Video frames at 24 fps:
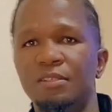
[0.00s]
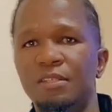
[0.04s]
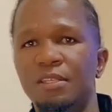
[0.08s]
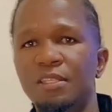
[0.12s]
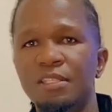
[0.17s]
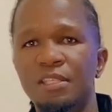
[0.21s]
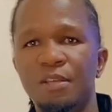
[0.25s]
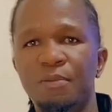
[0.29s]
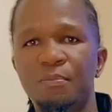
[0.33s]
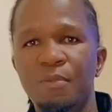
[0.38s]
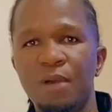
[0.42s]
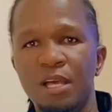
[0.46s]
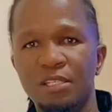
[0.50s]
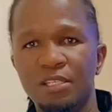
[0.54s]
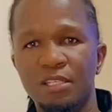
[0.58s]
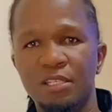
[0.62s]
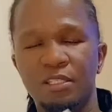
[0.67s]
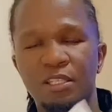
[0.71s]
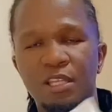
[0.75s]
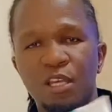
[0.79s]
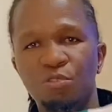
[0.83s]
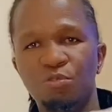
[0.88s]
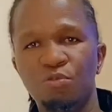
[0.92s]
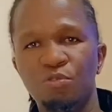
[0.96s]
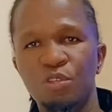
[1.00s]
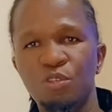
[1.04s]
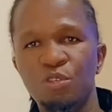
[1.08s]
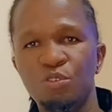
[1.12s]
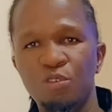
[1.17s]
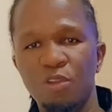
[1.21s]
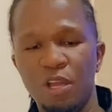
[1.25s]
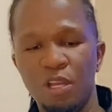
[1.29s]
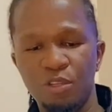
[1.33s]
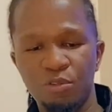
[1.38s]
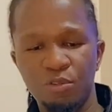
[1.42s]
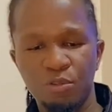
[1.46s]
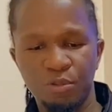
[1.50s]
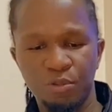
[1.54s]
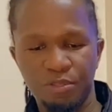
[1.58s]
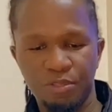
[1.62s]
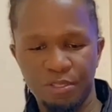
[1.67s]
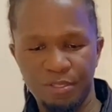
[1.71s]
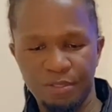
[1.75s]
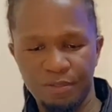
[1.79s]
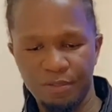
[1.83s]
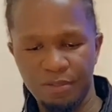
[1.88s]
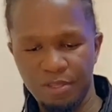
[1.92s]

This is the mask that we usually use.